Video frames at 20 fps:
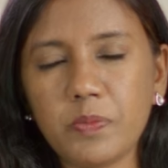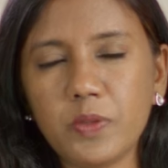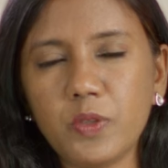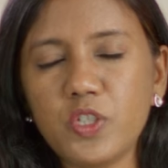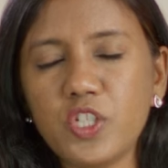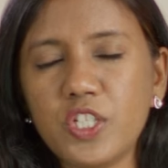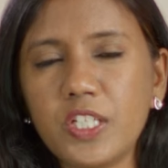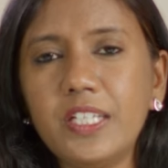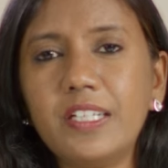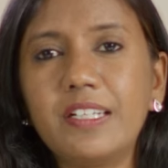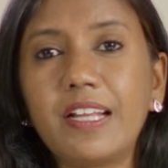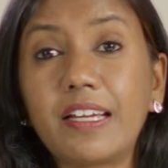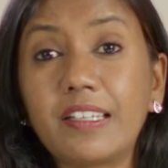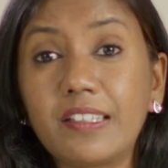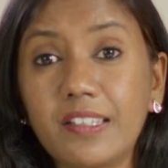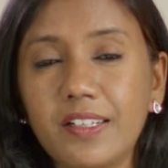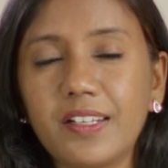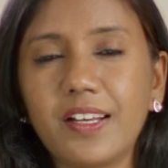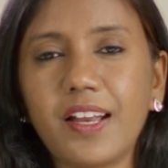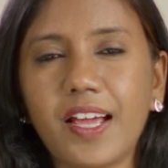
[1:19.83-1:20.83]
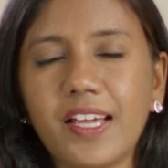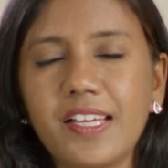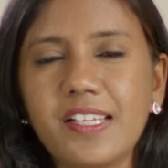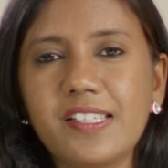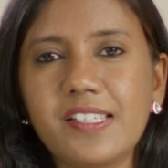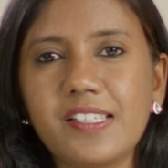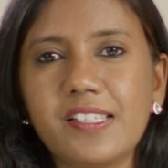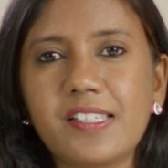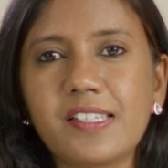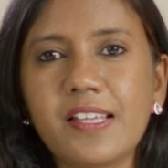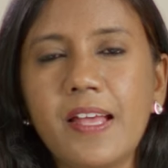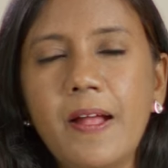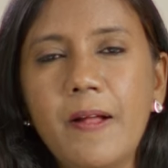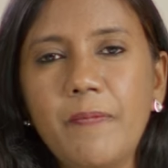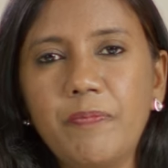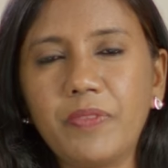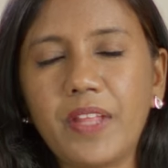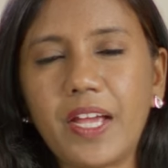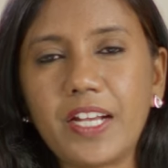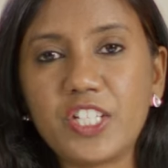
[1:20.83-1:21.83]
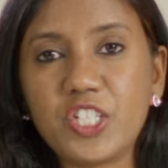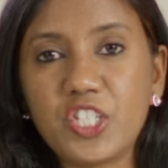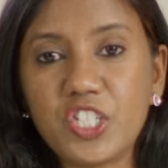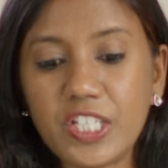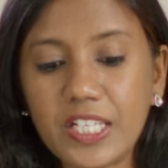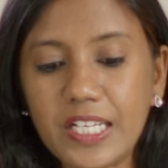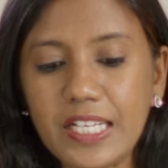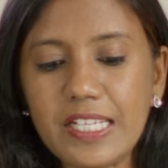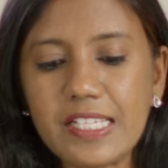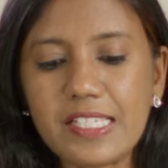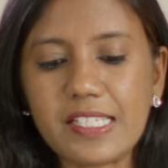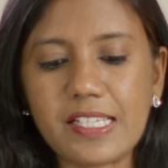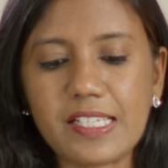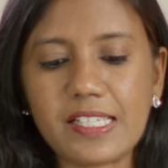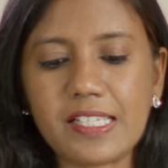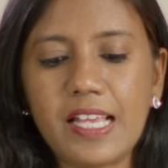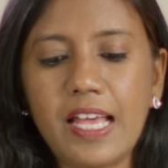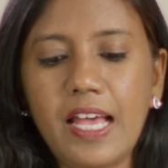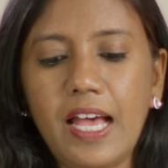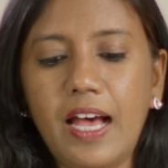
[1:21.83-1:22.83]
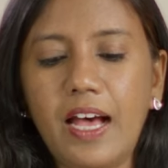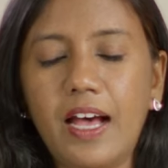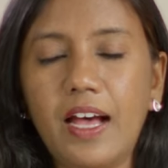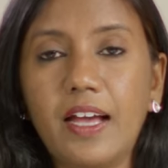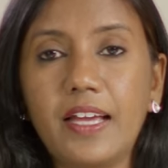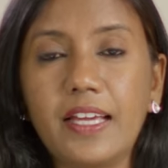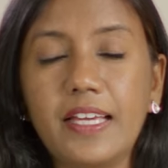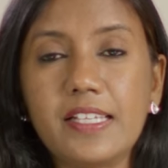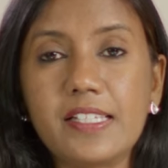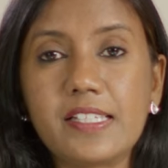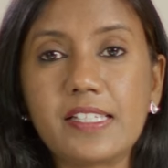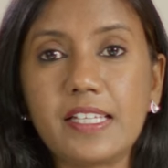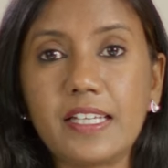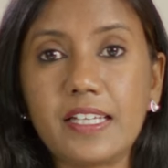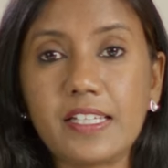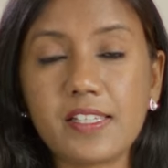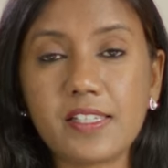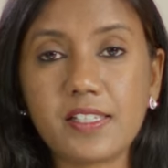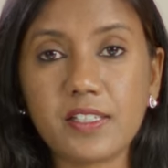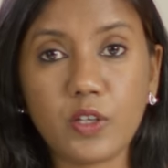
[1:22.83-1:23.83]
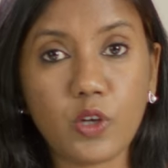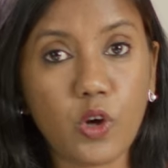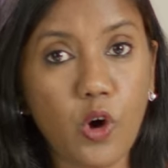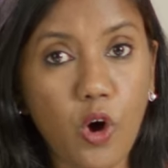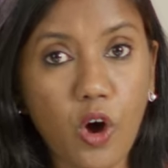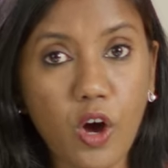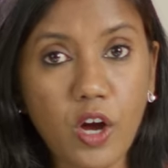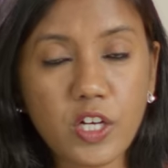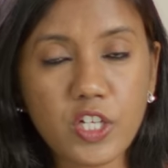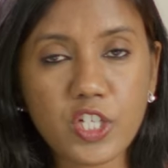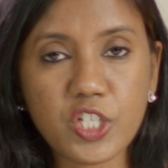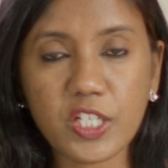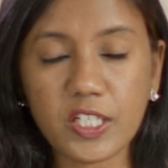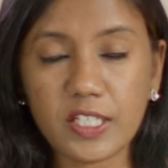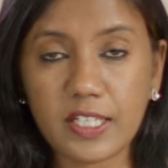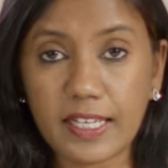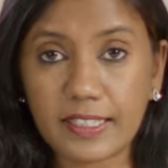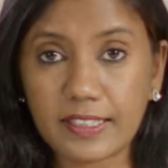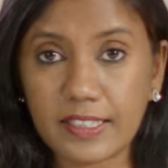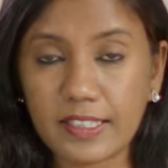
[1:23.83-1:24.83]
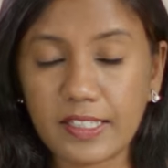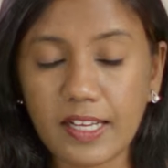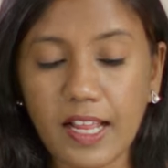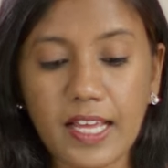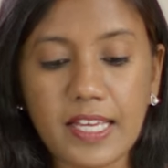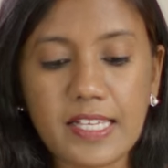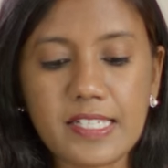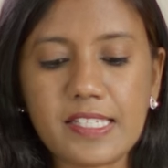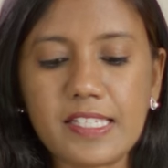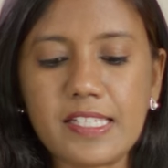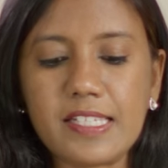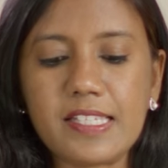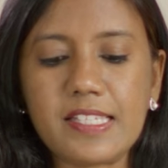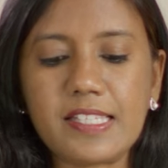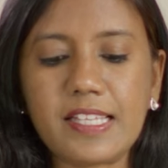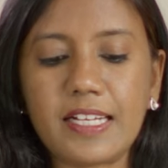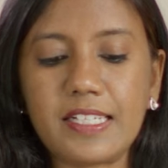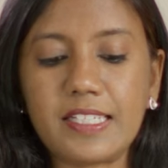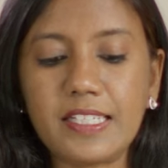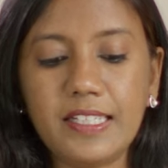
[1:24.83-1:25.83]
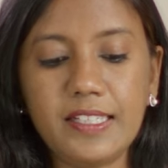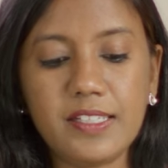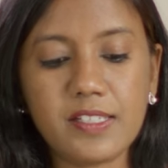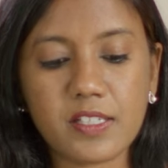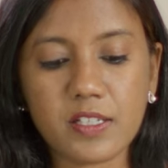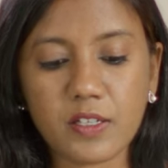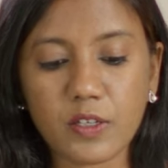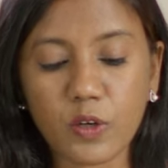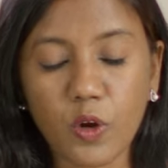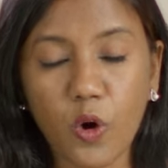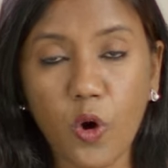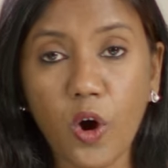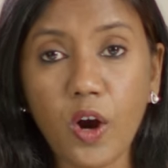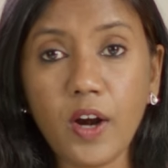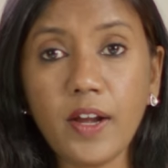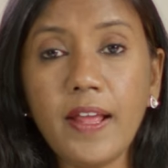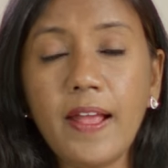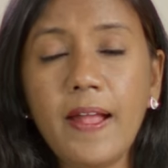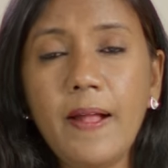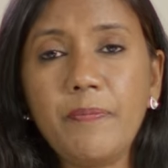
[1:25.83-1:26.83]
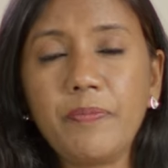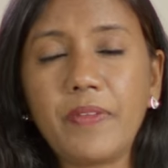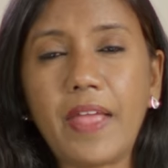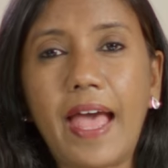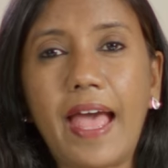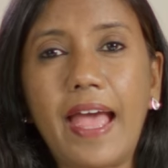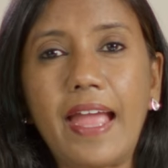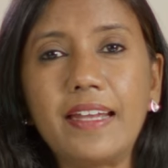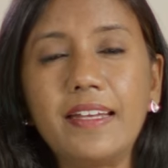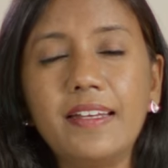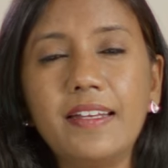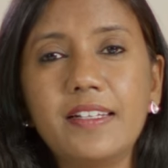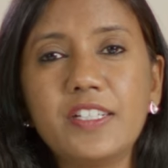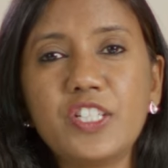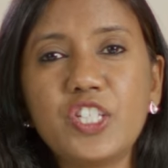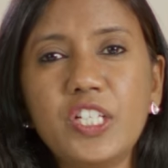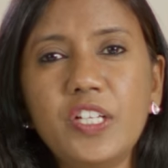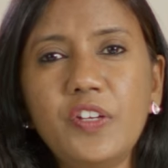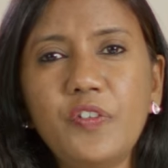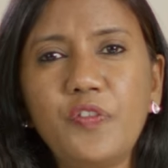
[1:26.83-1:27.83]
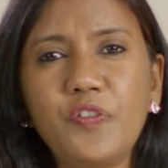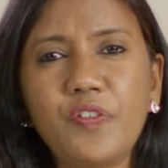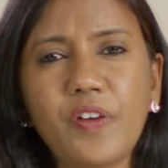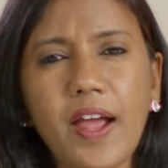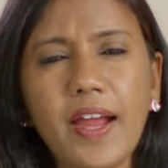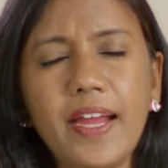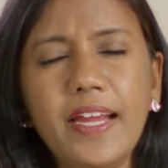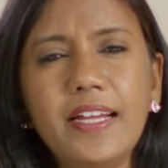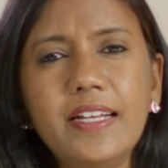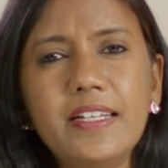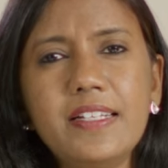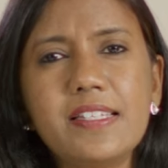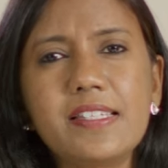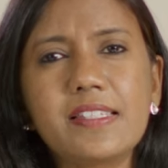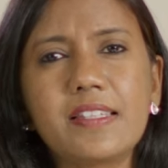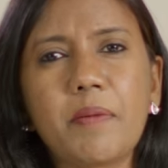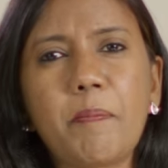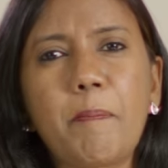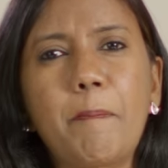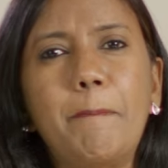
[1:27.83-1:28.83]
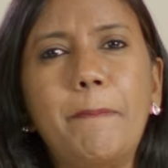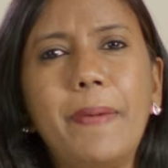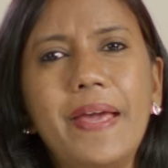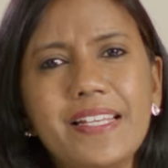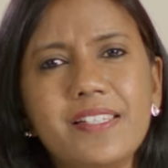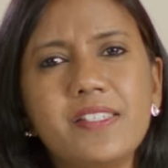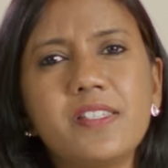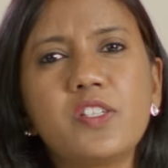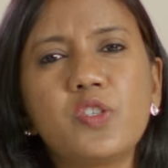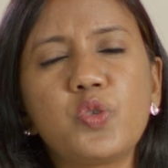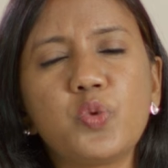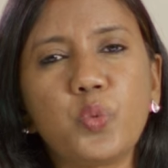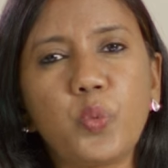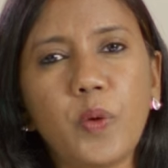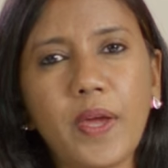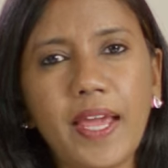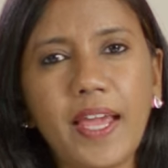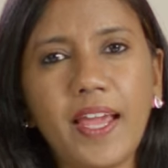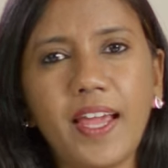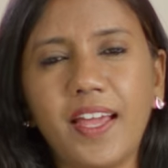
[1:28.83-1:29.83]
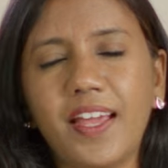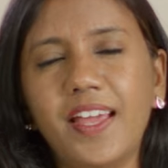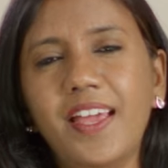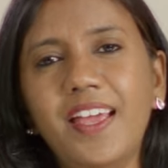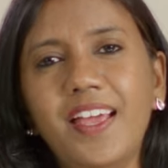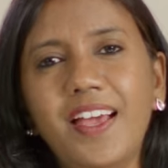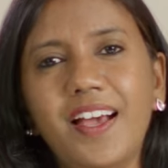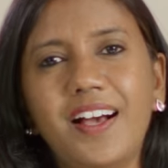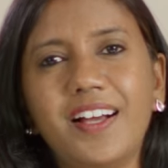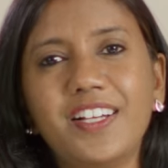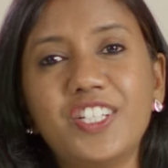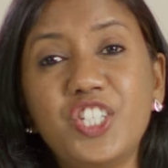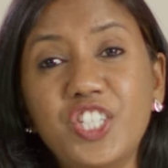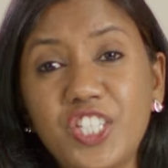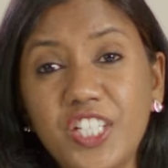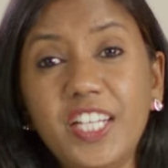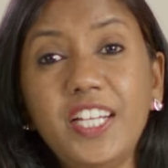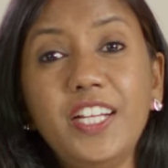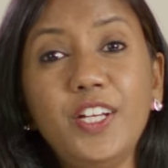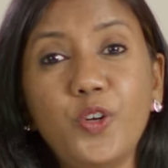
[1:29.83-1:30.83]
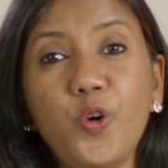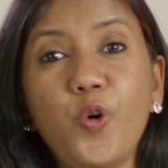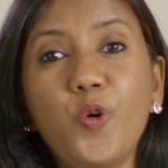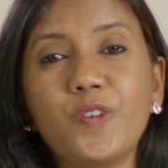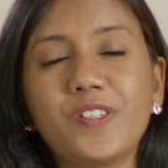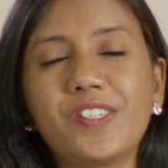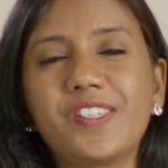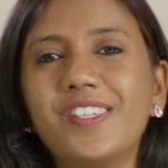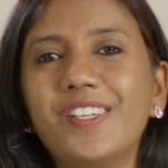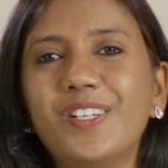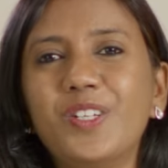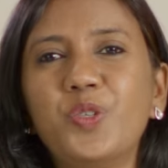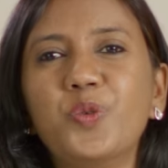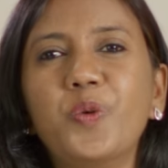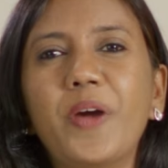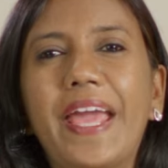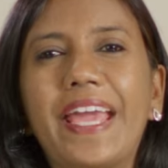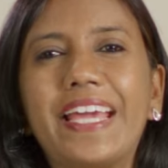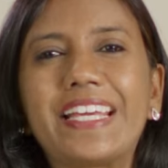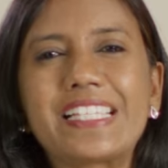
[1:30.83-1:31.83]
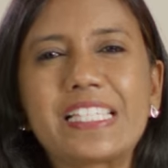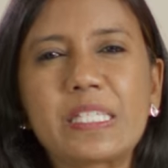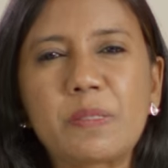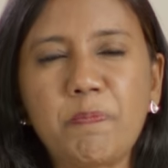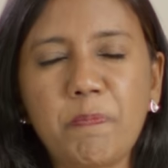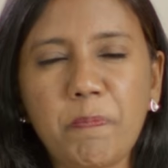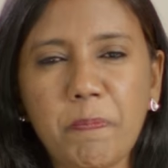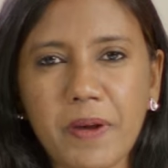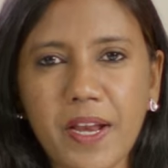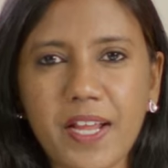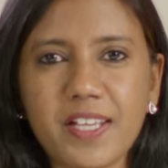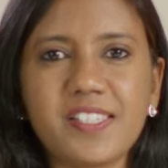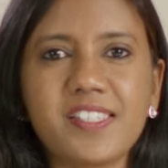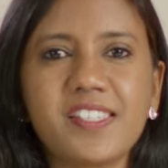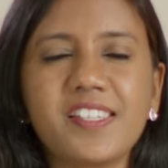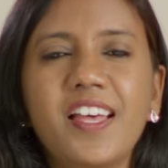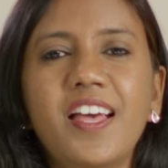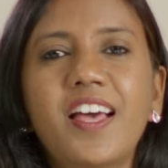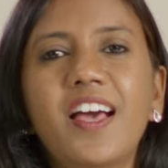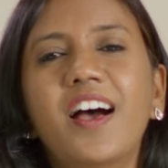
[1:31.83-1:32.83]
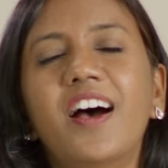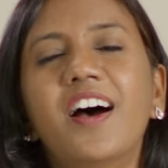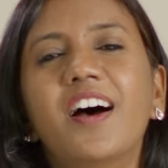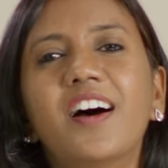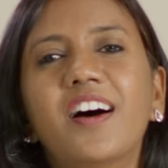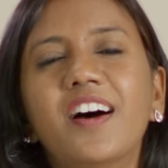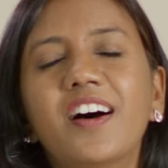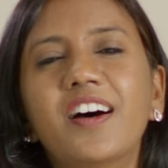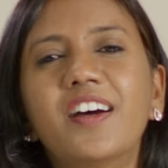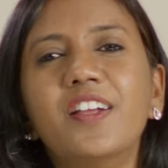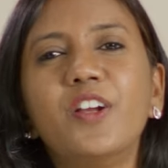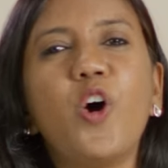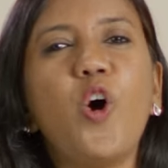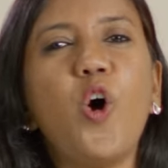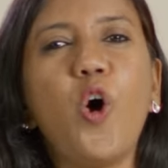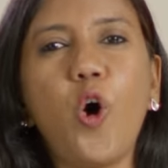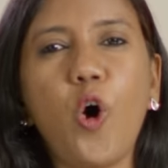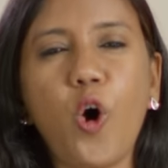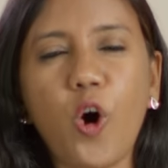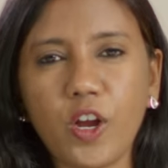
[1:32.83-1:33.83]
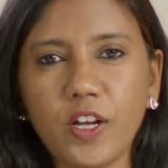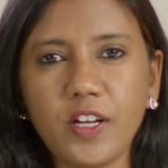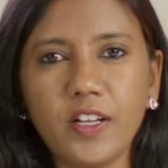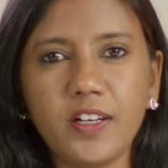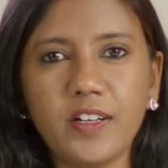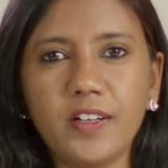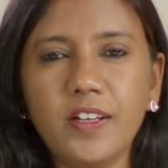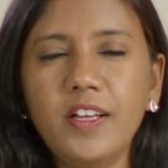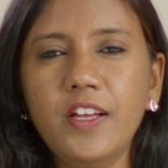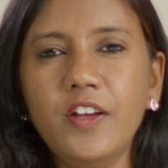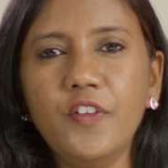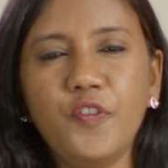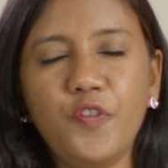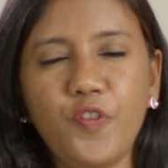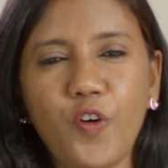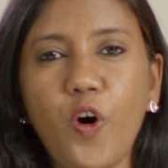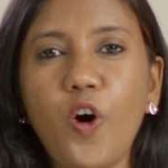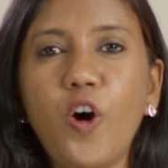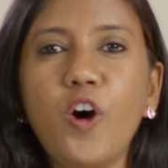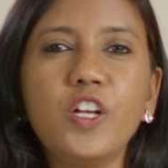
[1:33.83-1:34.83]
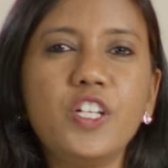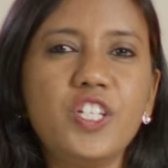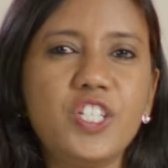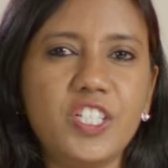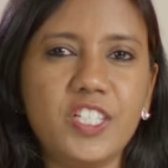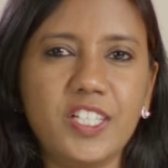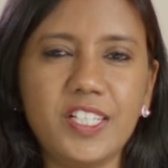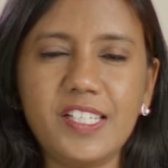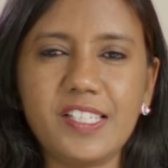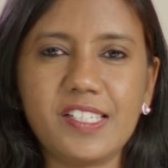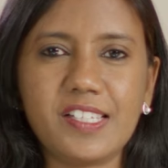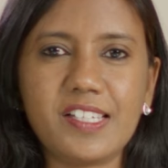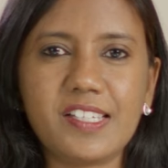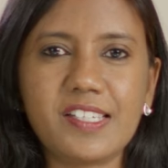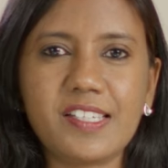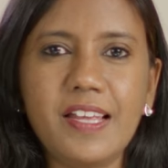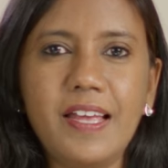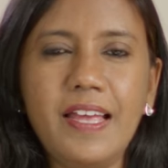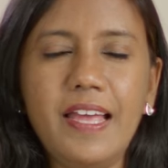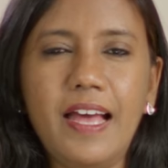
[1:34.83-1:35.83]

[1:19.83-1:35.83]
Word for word: She recognizes that Jesus uh, is, is God, she recognizes that He is Lord, and she finds the best way uh, she knows to express her honor for Jesus.